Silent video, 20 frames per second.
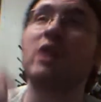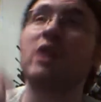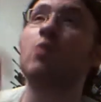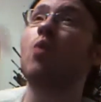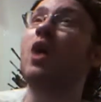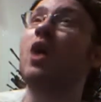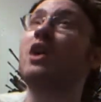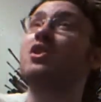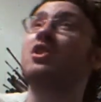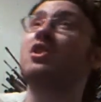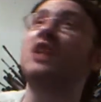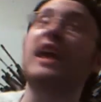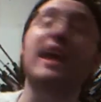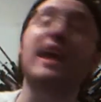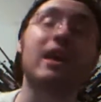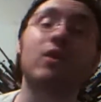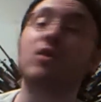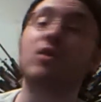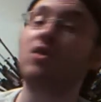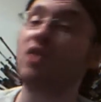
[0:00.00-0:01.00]
and watching
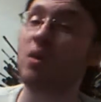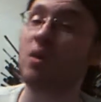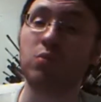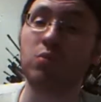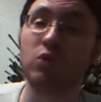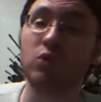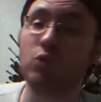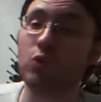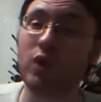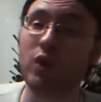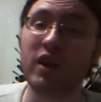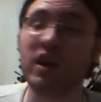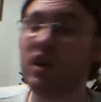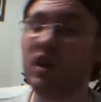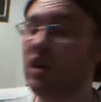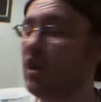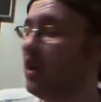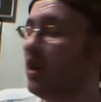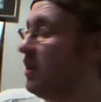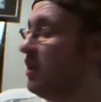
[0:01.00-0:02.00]
Aliens on Blu-ray
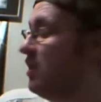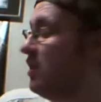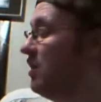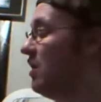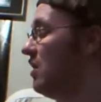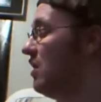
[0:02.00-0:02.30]
again,